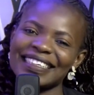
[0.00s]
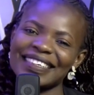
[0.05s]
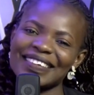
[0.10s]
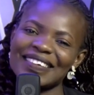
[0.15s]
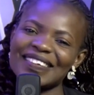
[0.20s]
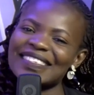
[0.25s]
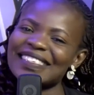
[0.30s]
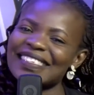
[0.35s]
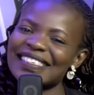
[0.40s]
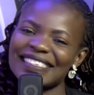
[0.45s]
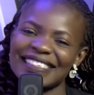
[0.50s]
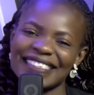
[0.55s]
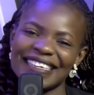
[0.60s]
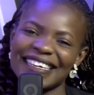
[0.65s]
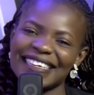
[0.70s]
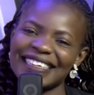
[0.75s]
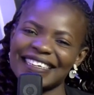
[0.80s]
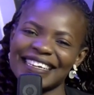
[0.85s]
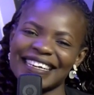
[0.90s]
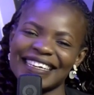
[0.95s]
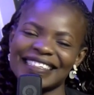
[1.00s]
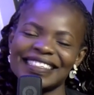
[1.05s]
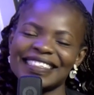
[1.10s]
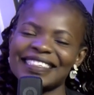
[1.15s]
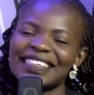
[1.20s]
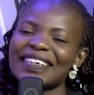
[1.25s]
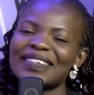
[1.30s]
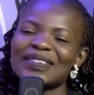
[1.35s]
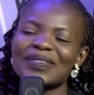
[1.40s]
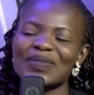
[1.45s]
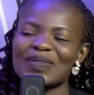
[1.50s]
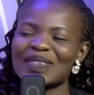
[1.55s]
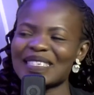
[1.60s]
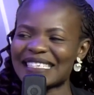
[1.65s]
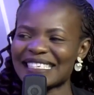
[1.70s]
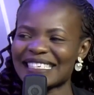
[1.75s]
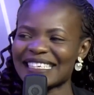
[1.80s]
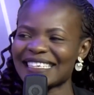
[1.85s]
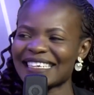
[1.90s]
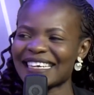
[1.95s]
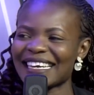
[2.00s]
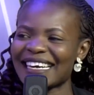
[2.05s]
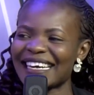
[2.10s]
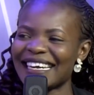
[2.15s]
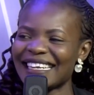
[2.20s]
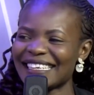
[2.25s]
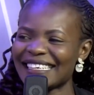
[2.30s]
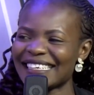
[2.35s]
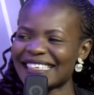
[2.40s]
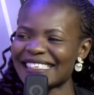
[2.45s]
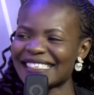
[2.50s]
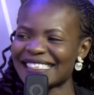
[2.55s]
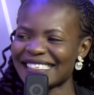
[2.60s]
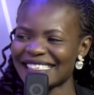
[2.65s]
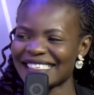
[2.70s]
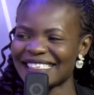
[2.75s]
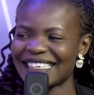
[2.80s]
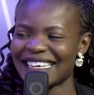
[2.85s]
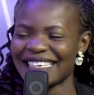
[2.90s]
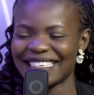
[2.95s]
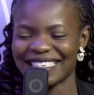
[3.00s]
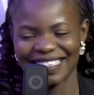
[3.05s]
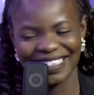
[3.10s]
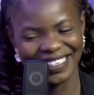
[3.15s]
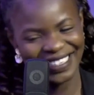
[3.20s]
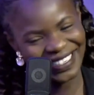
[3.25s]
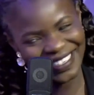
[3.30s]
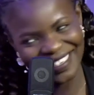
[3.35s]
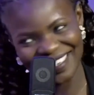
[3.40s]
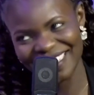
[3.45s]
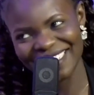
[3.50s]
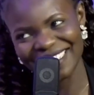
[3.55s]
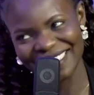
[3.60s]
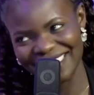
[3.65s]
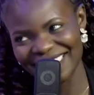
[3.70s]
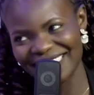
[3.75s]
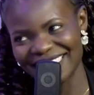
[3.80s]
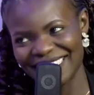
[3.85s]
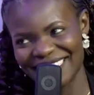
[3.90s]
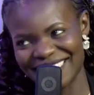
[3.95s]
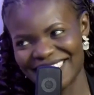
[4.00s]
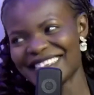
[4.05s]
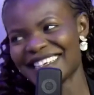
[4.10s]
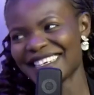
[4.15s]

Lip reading: Yours sincerely, Engineer Tony Jane Akali is seated. Don't get it.